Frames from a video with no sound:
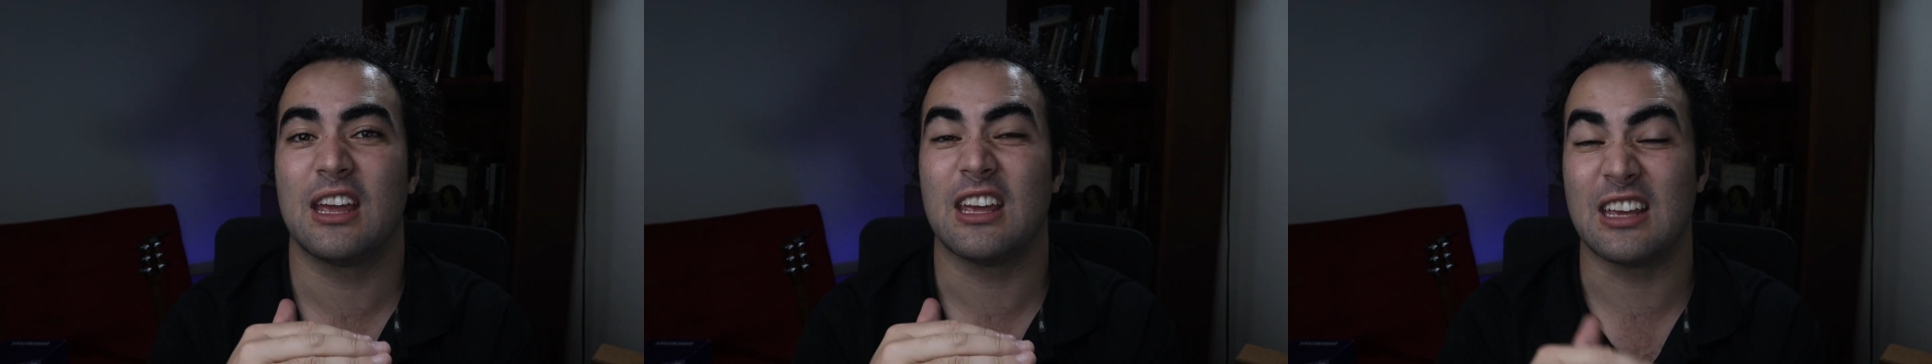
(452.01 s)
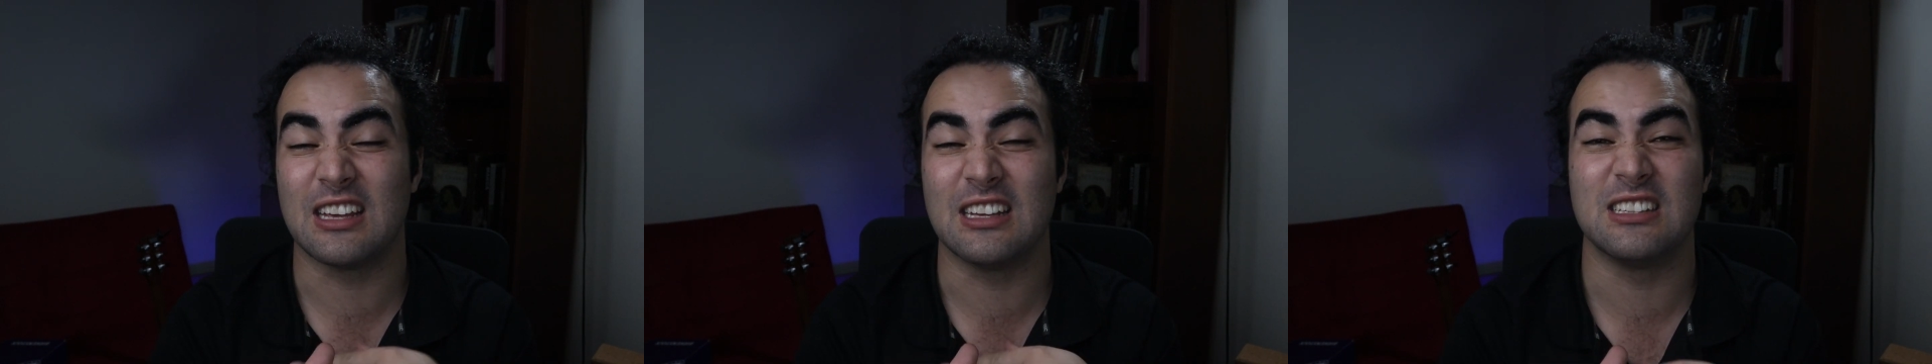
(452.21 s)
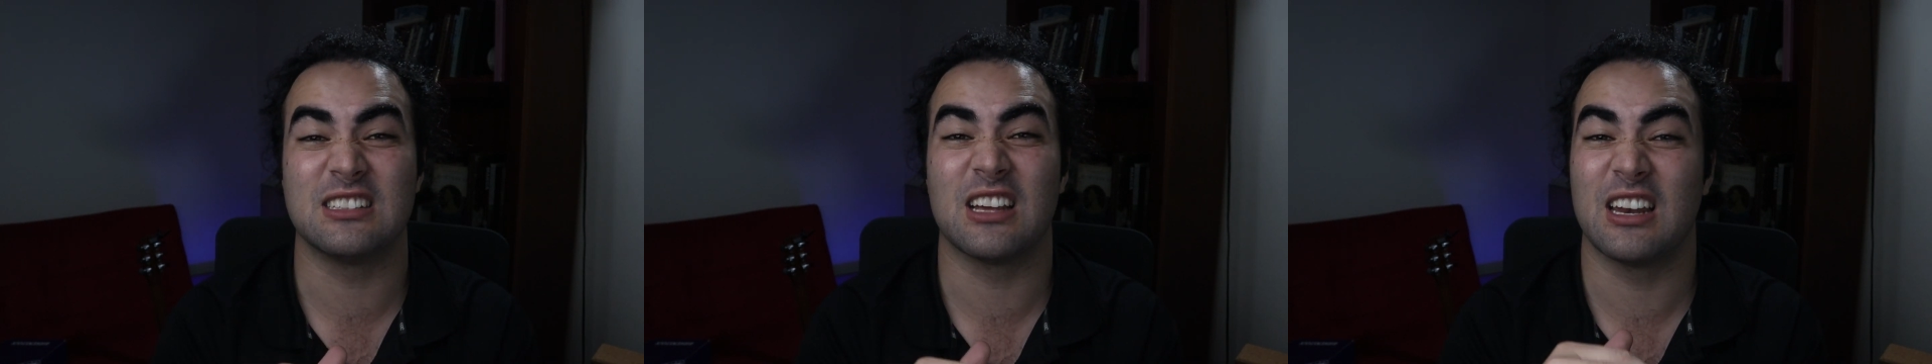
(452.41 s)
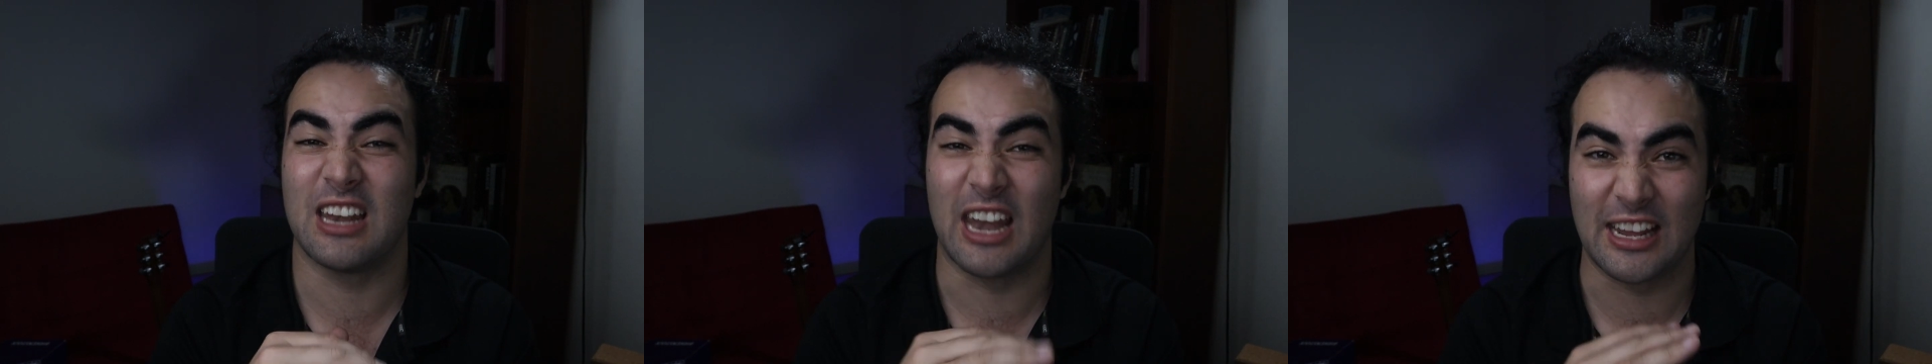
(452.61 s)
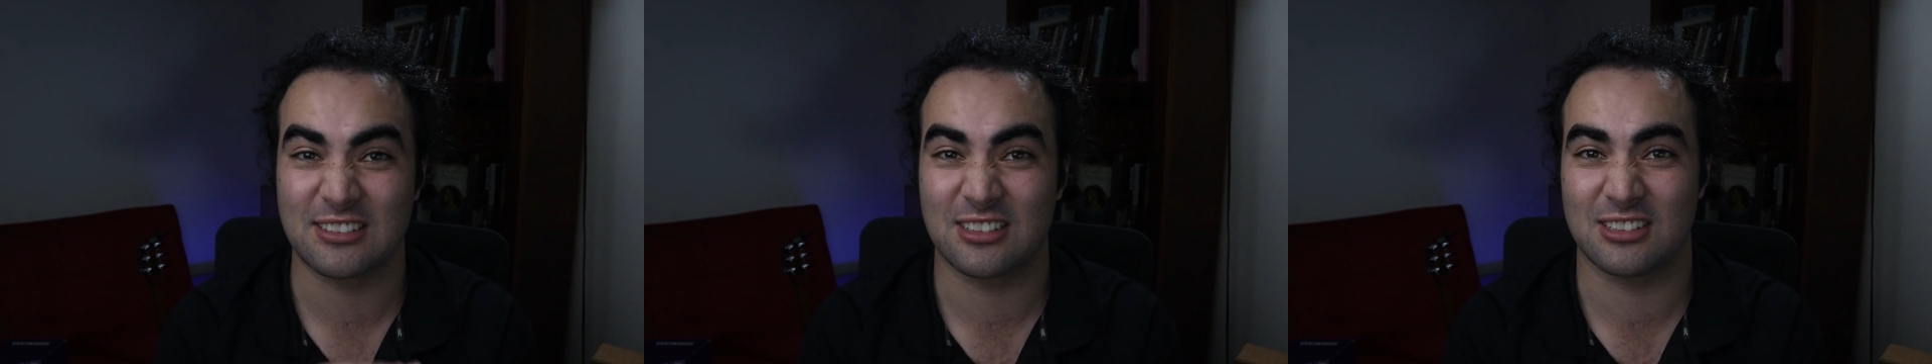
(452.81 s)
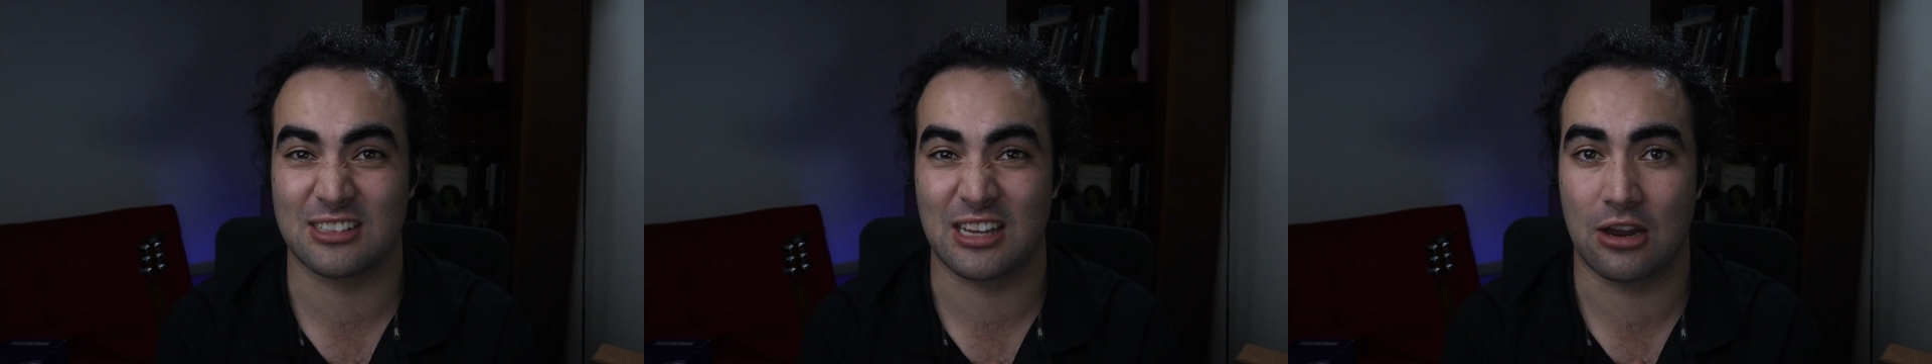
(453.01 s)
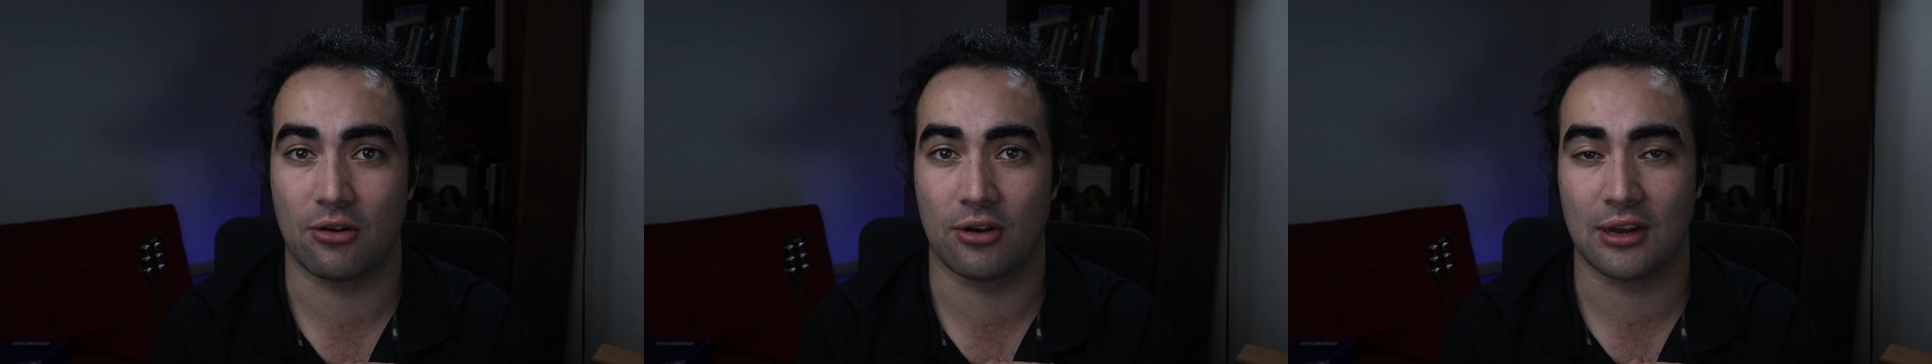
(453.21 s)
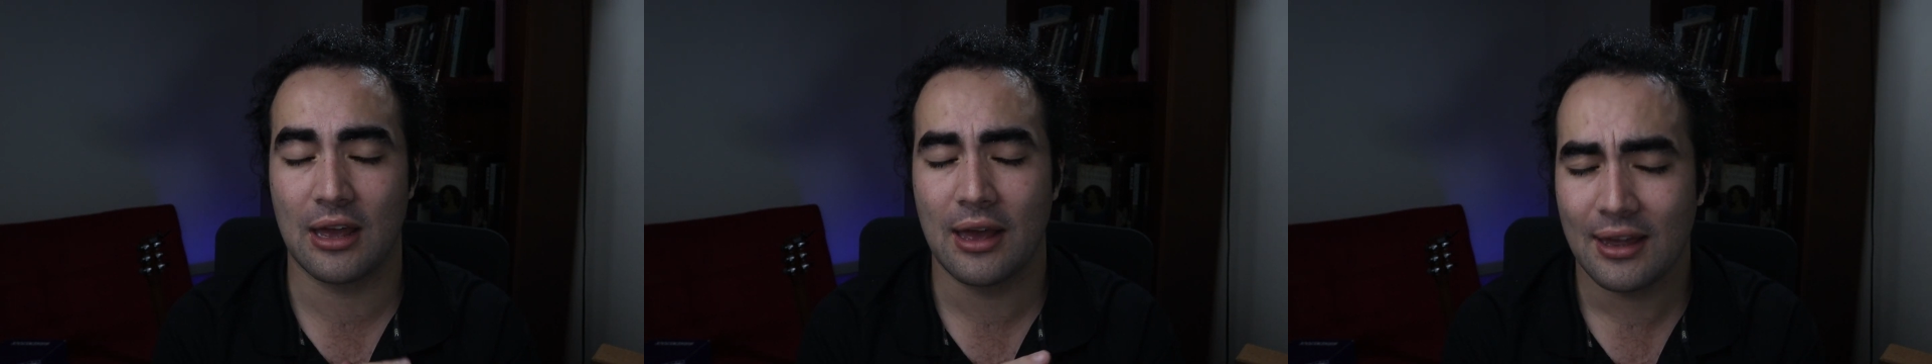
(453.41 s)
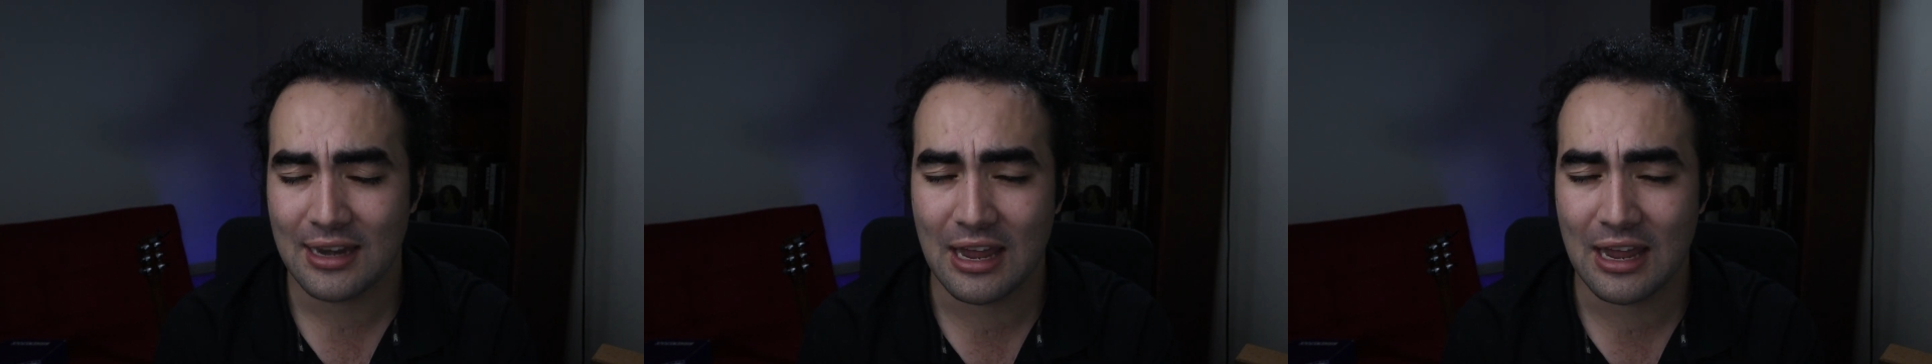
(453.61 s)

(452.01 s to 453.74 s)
is necessary.